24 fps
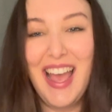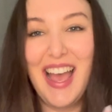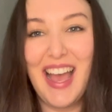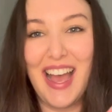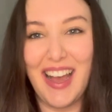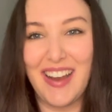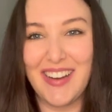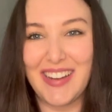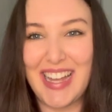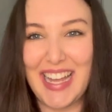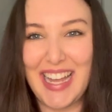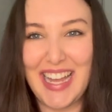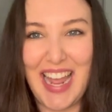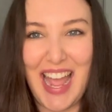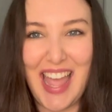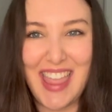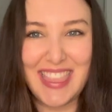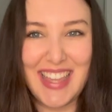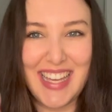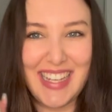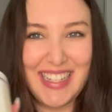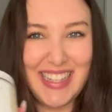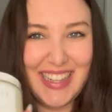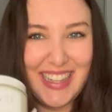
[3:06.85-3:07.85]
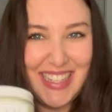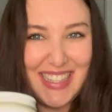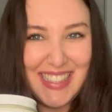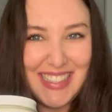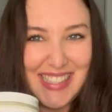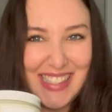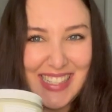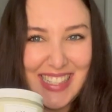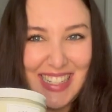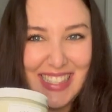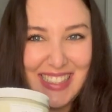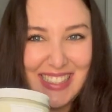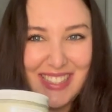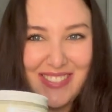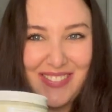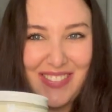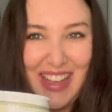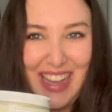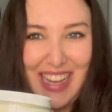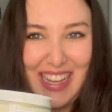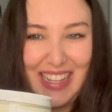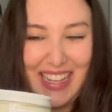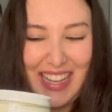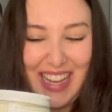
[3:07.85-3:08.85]
Okay, and then this is
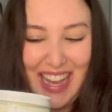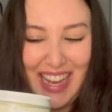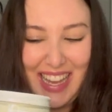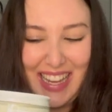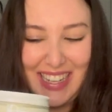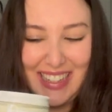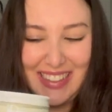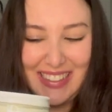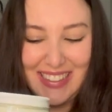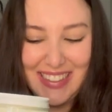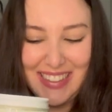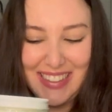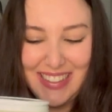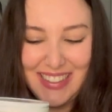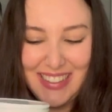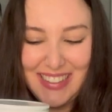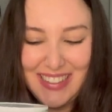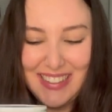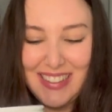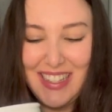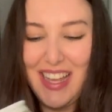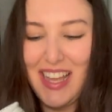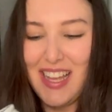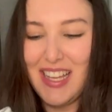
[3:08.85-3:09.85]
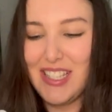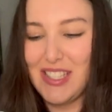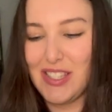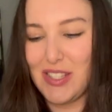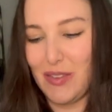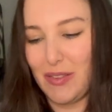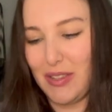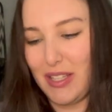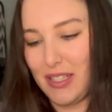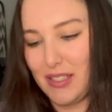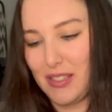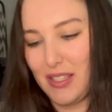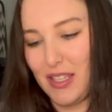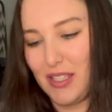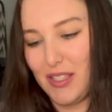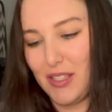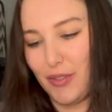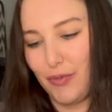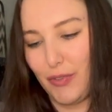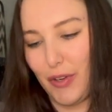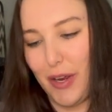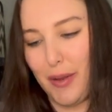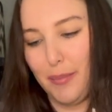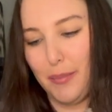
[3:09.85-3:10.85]
my candle. So this is
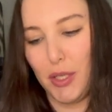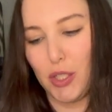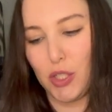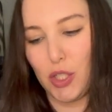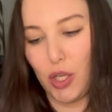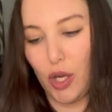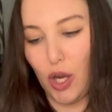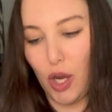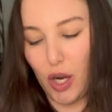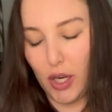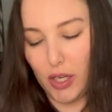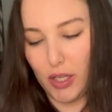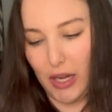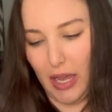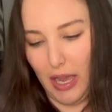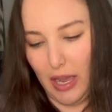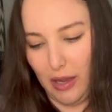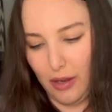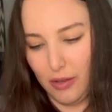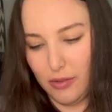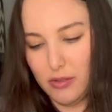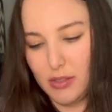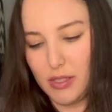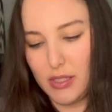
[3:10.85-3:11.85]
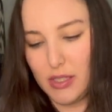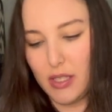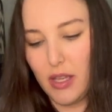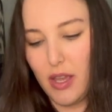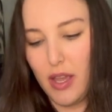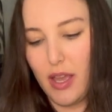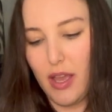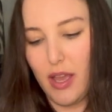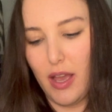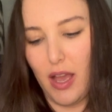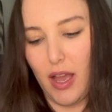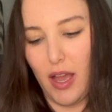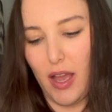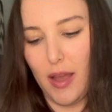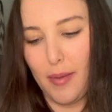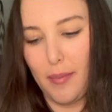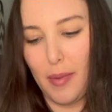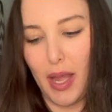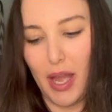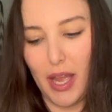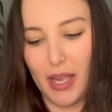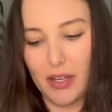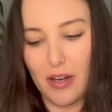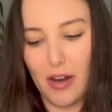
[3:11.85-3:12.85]
from Carte Haus. Um,
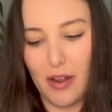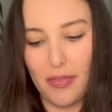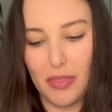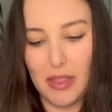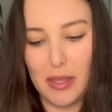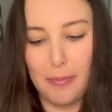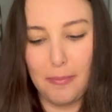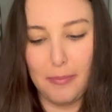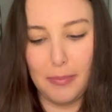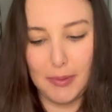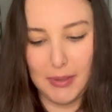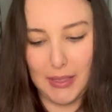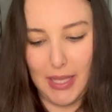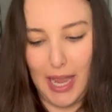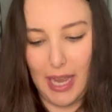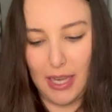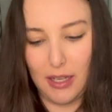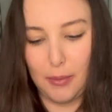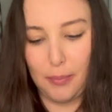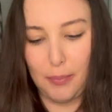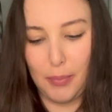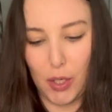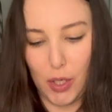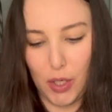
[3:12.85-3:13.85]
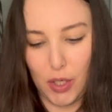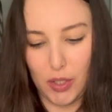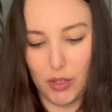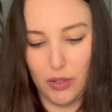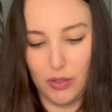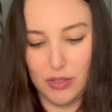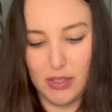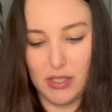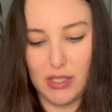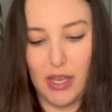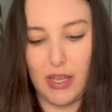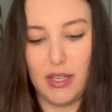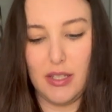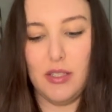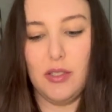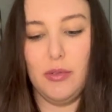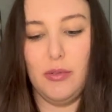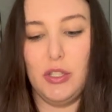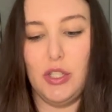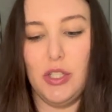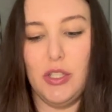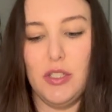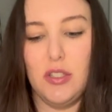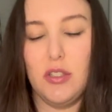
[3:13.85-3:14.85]
I got the Black Pearl scent,
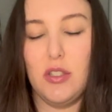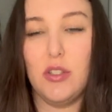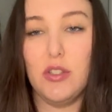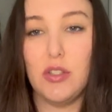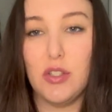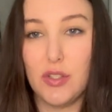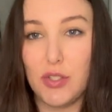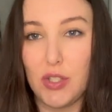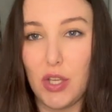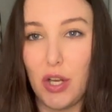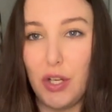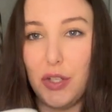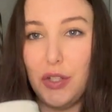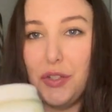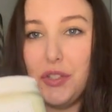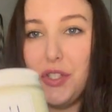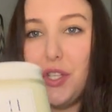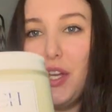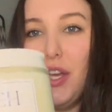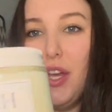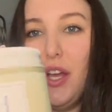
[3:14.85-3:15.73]
which is salt,